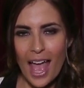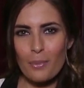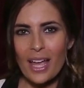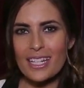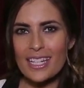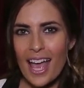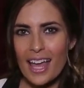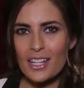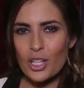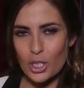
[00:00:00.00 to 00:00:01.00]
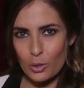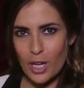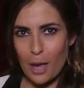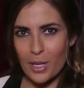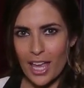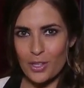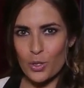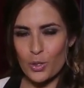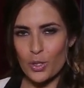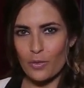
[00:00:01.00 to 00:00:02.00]
and my dad is a two time
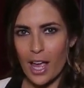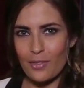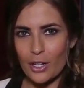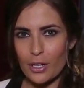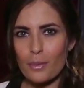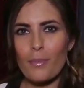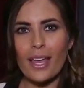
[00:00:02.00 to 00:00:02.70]
cancer survivor.